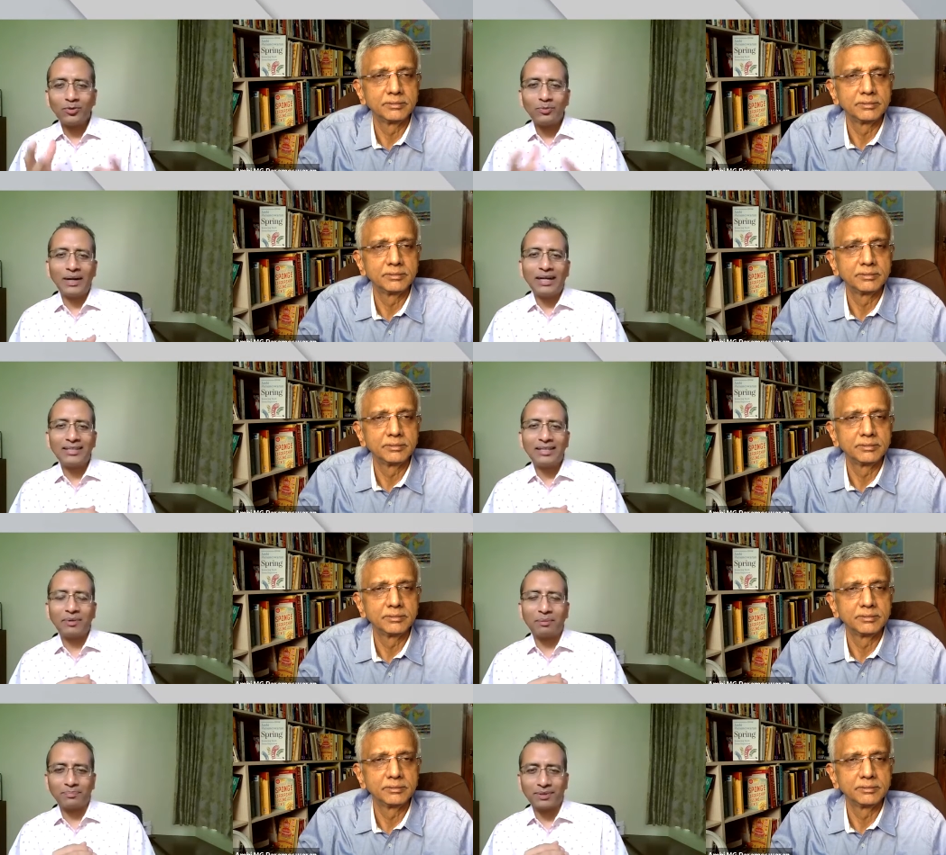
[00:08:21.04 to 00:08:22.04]
Speaker 1: you build
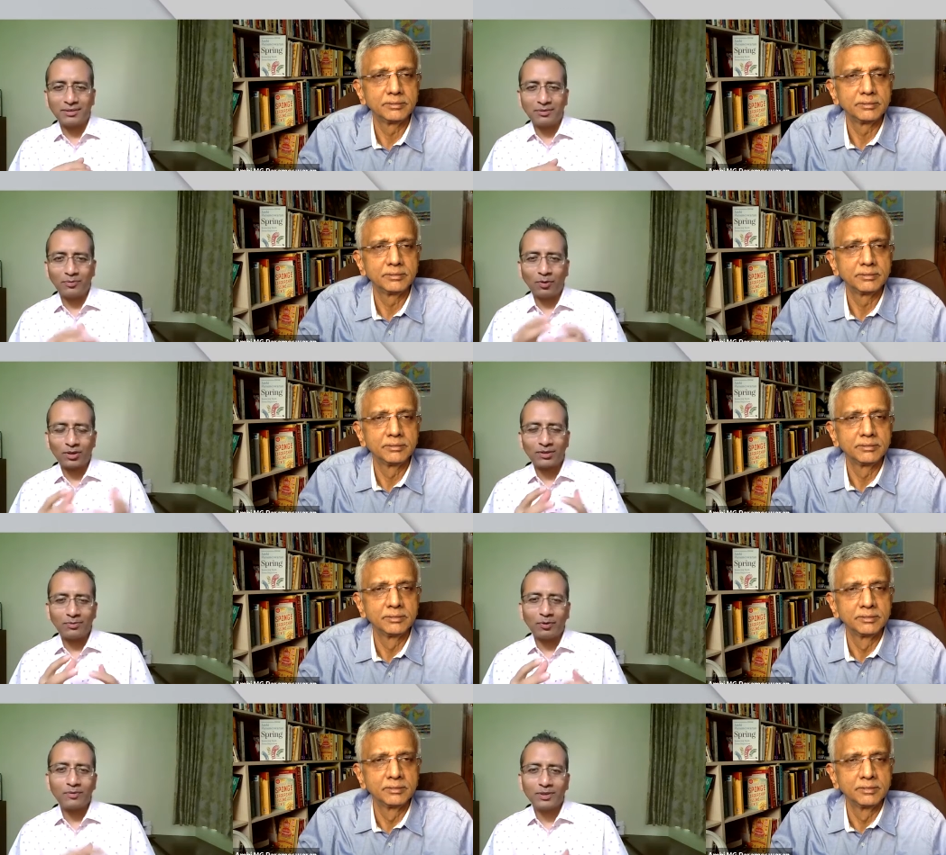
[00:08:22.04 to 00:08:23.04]
them up? What,
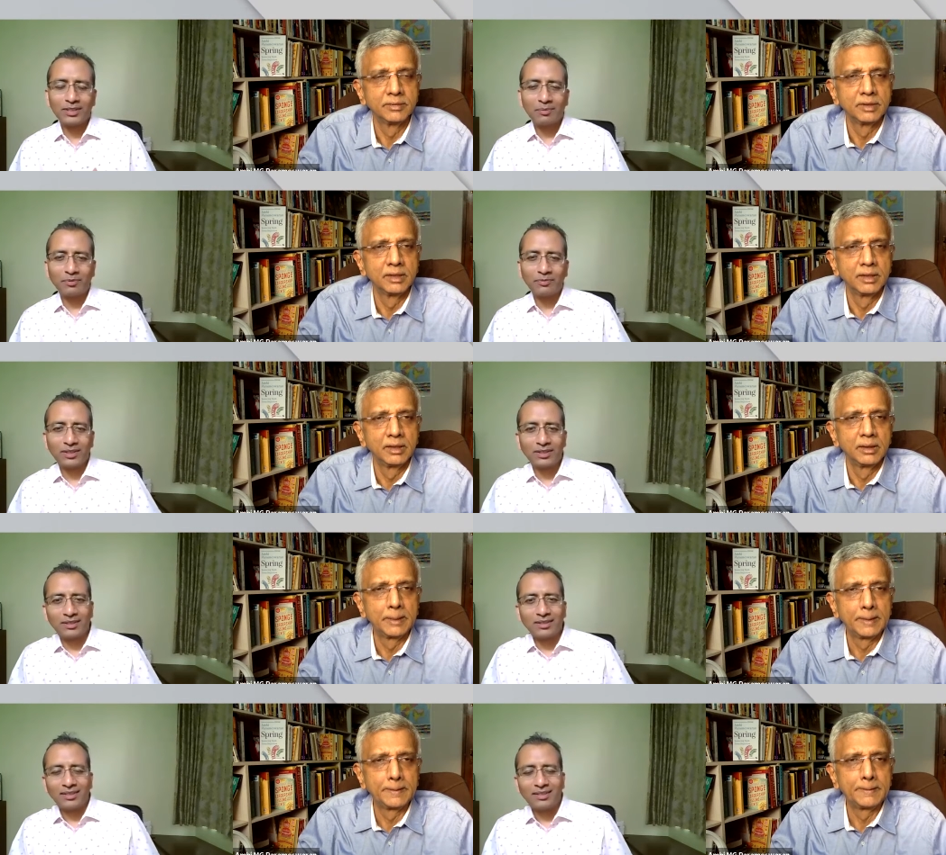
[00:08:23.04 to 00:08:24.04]
what were some of
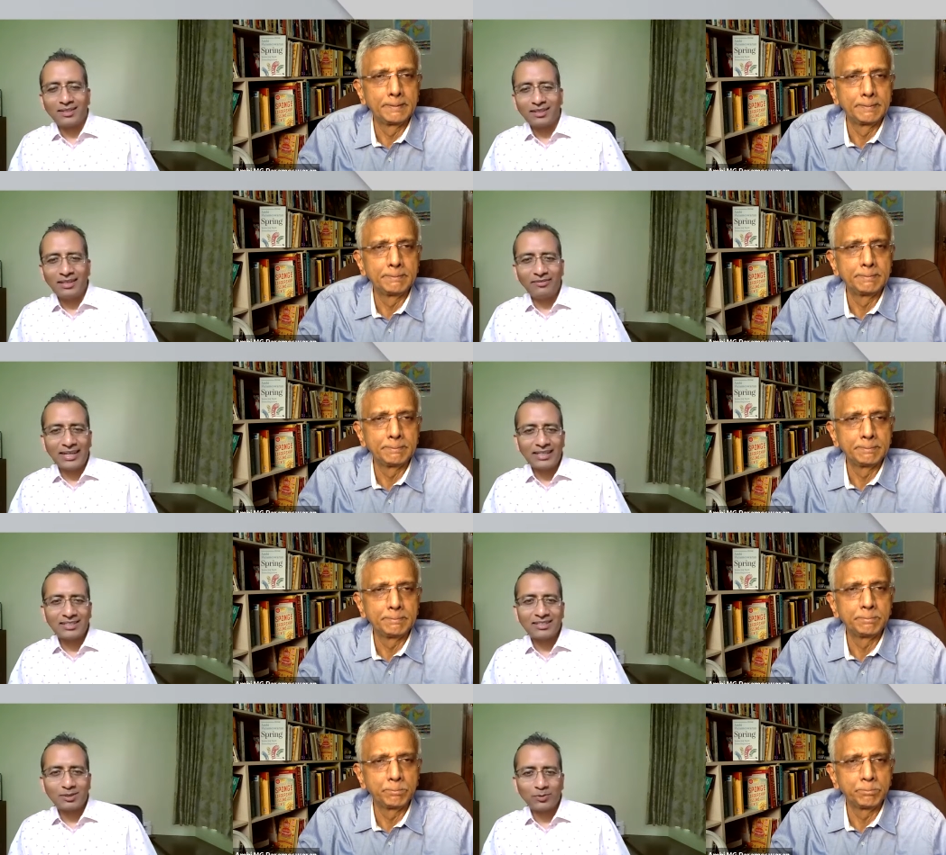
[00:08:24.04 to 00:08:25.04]
the
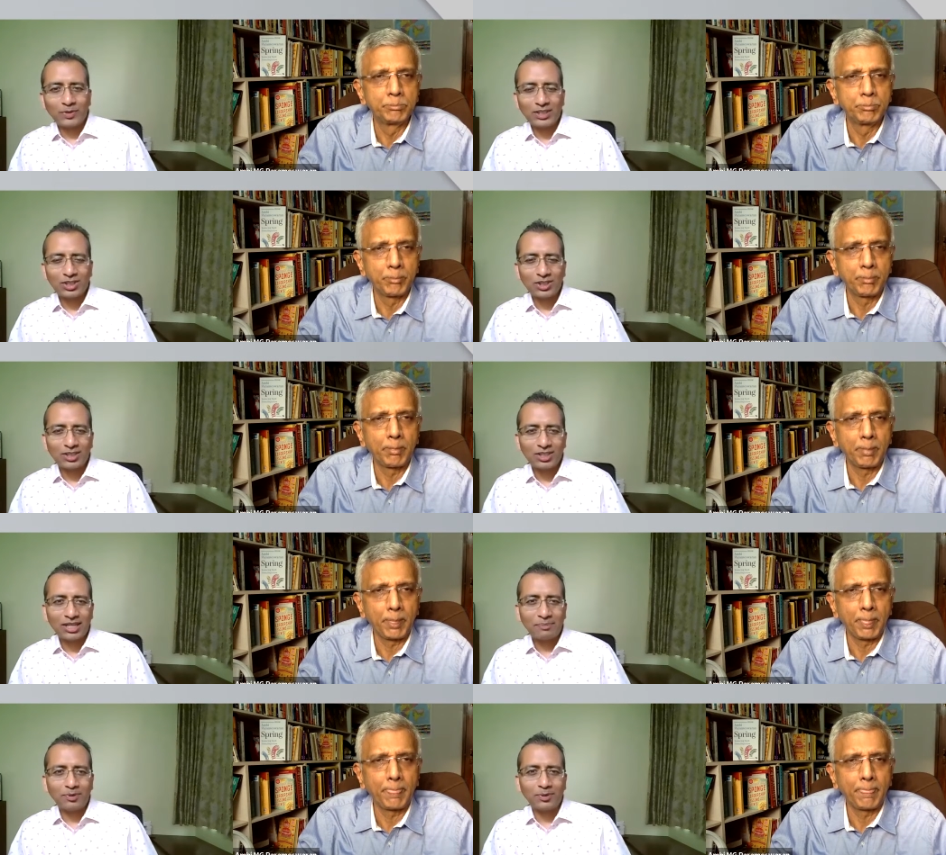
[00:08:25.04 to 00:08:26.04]
events which
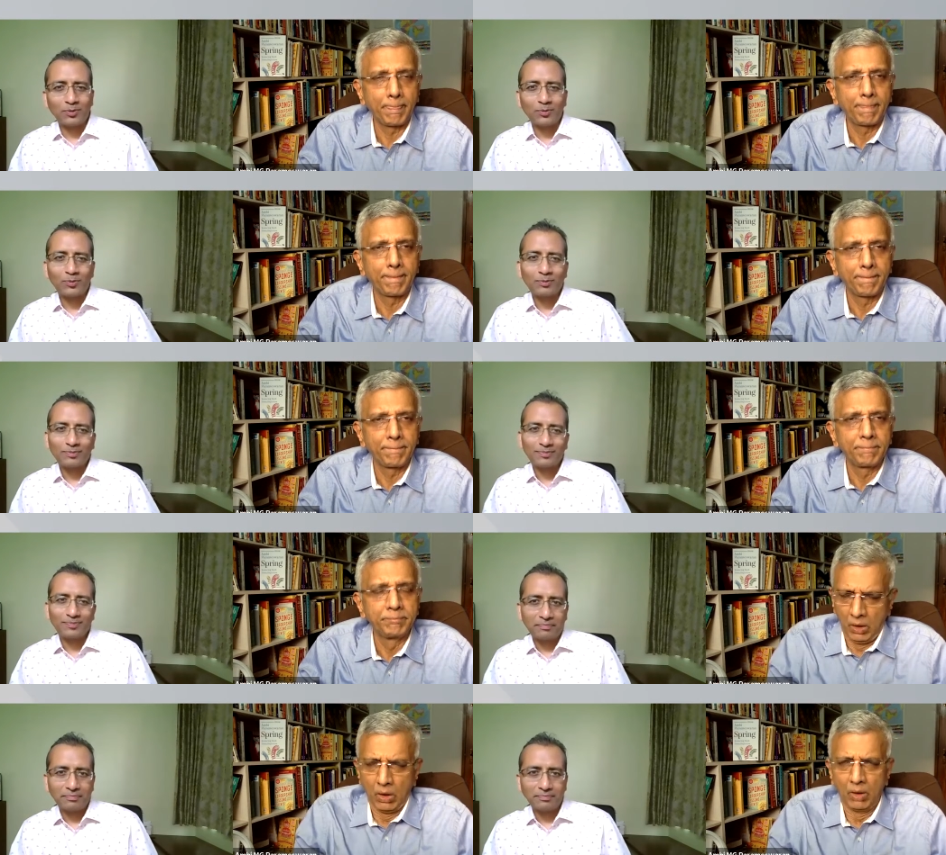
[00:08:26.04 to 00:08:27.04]
shaped you?
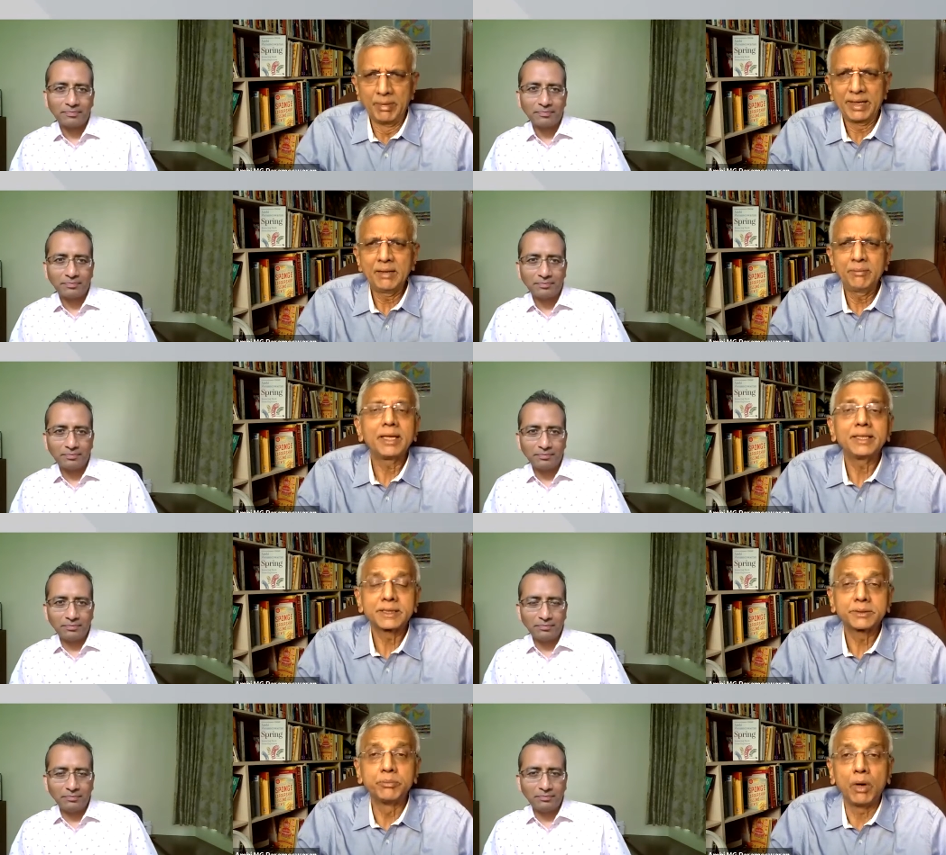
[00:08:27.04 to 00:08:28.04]
Speaker 2: Many, many
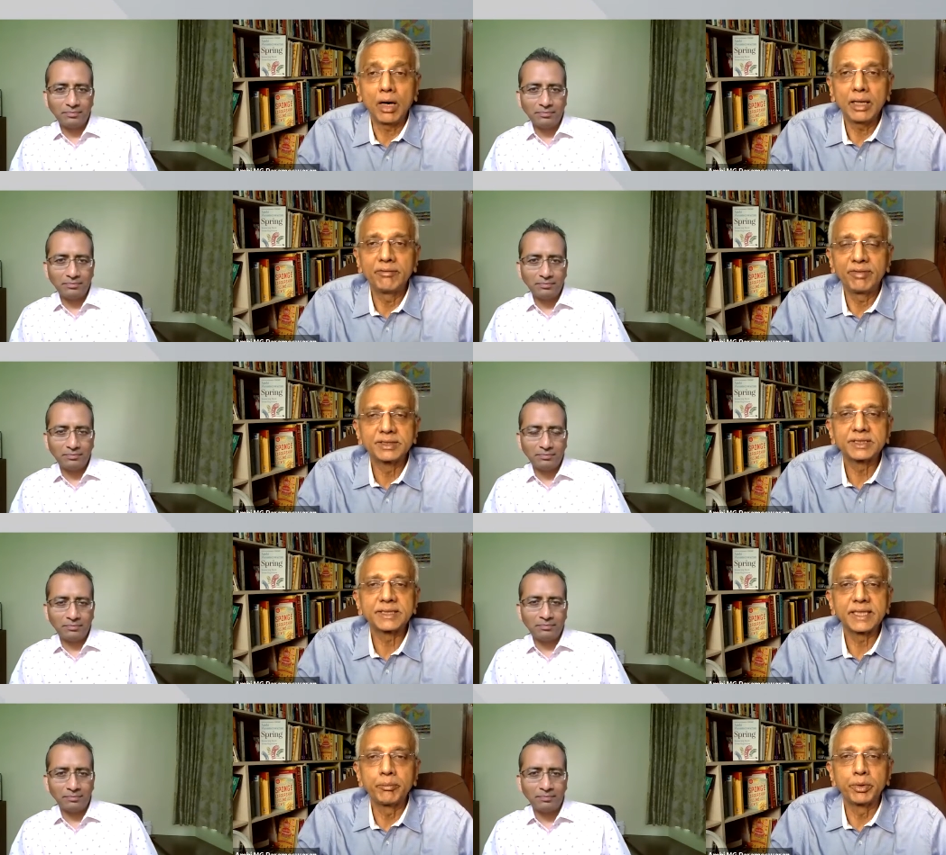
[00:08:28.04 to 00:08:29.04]
small events
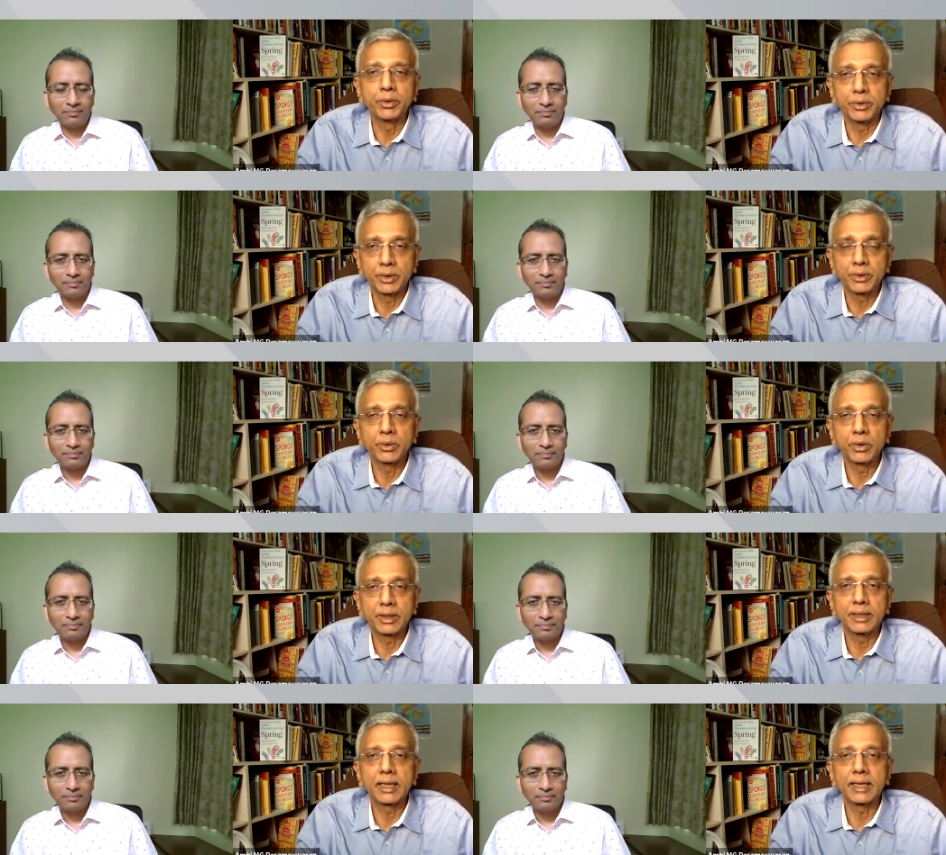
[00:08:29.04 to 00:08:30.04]
shape you, you know, you don't
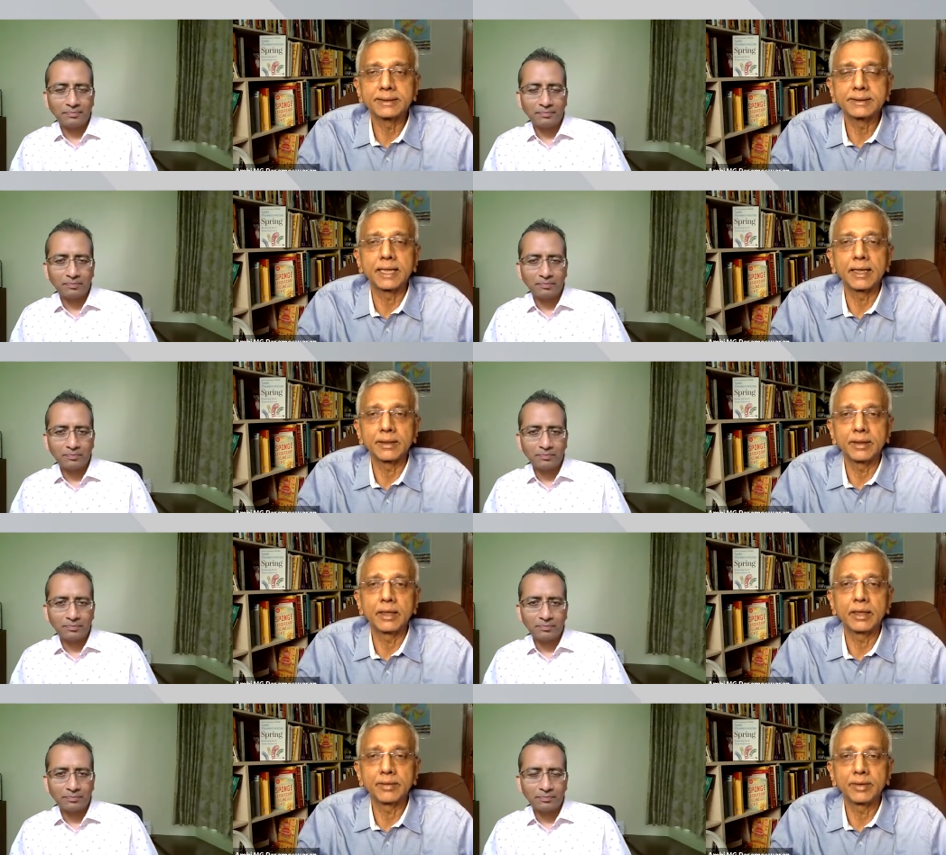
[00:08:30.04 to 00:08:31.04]
realize that. You know,
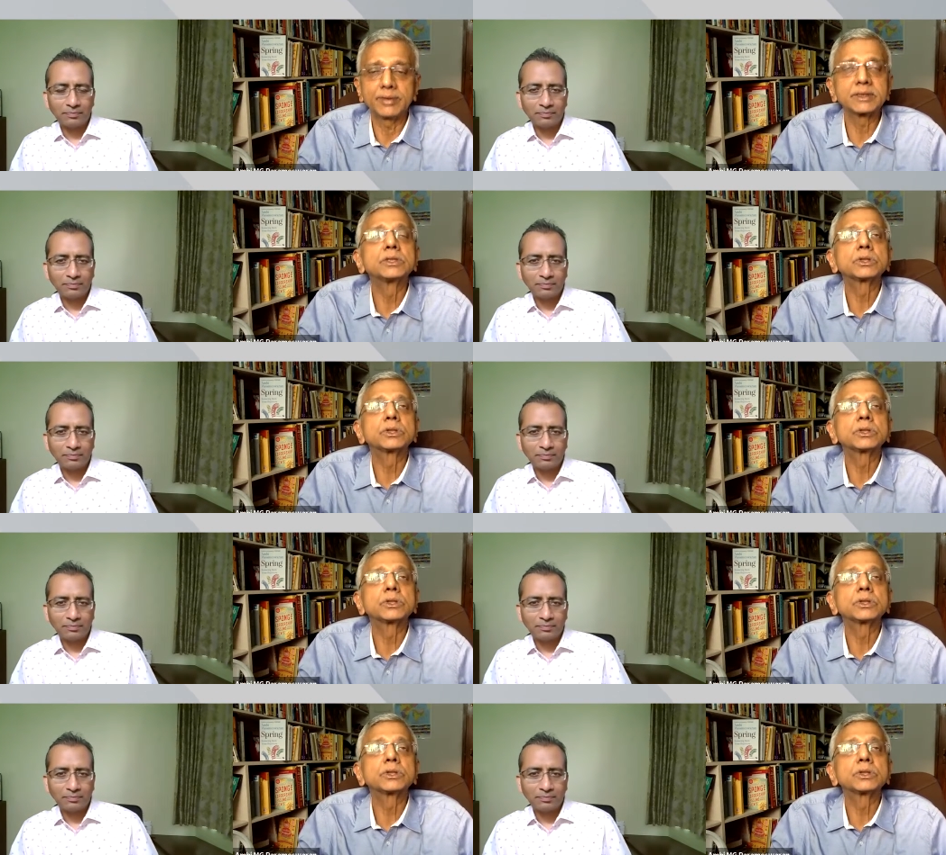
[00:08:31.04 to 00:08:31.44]
I, when I was in